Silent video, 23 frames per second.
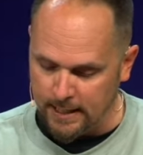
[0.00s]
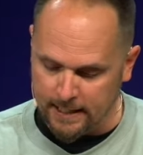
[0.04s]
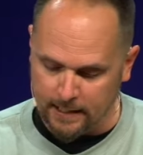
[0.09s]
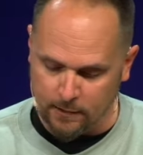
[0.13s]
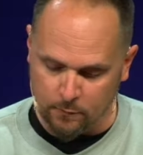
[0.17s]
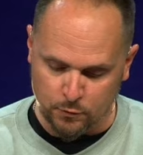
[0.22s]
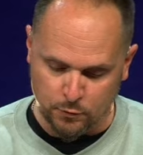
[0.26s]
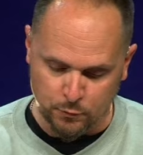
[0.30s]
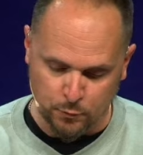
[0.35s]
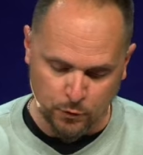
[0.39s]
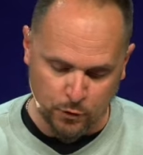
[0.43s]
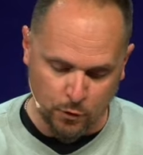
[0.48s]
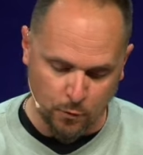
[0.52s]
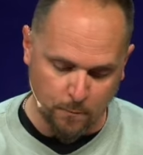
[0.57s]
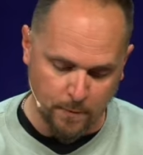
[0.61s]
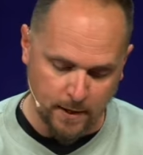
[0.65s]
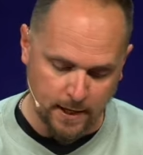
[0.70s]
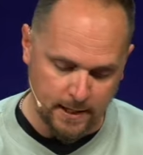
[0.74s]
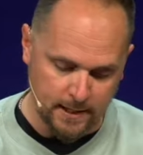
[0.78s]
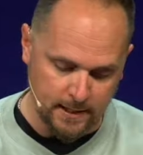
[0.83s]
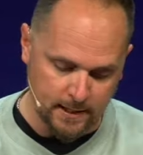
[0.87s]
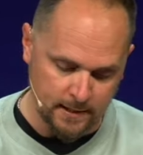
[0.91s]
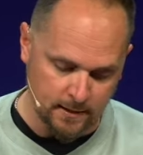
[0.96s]
language would
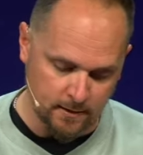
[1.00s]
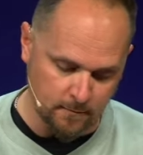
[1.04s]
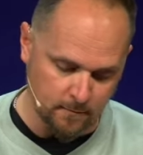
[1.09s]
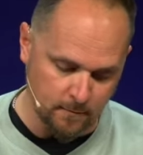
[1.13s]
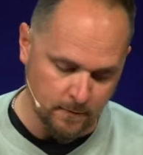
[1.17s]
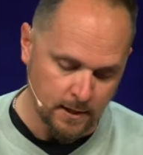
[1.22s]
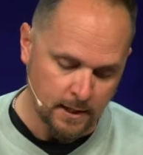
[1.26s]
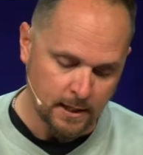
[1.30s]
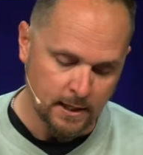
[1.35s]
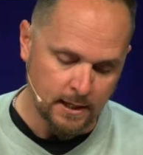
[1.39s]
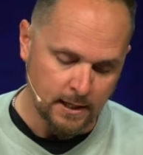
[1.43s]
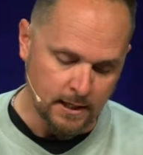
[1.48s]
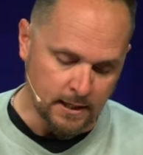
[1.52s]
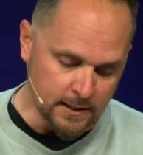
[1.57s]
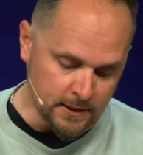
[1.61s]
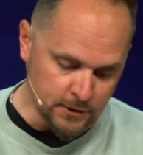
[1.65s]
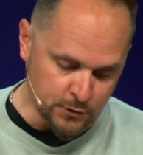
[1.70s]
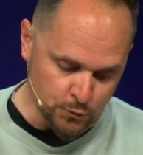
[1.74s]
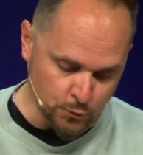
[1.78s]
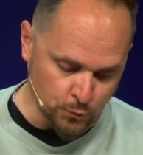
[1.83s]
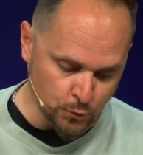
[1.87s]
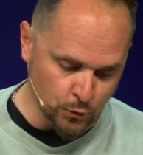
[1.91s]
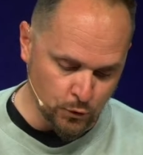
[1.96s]
obey him.
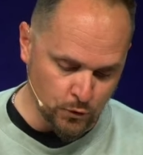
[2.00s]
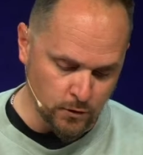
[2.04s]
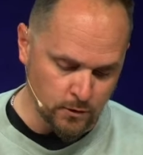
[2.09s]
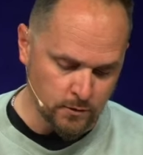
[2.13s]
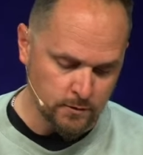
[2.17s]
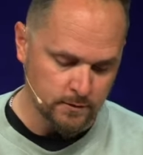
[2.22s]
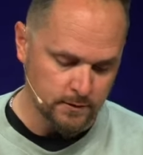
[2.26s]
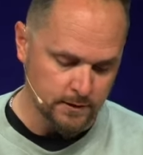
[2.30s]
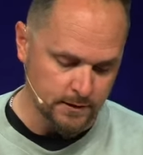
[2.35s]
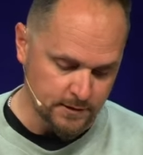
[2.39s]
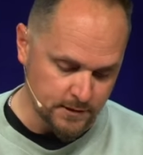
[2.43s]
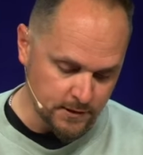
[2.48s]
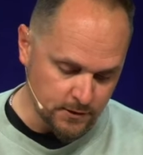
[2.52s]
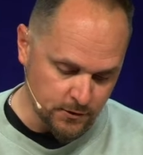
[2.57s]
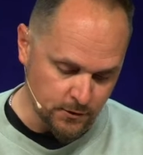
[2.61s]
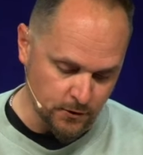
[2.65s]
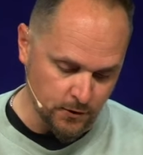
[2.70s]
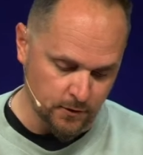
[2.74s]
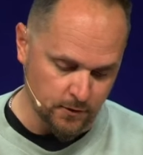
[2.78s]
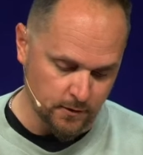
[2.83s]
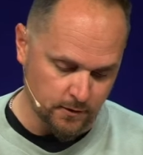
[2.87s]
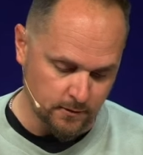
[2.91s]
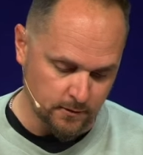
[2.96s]
His rule is
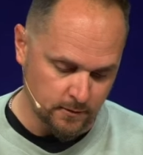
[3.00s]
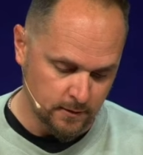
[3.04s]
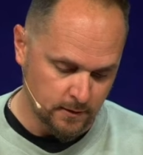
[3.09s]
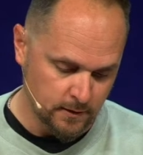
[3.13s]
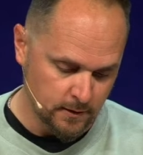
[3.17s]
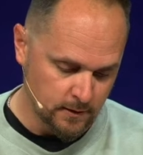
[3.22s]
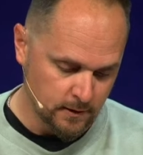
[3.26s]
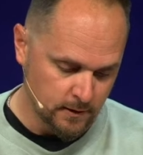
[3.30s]
eternal,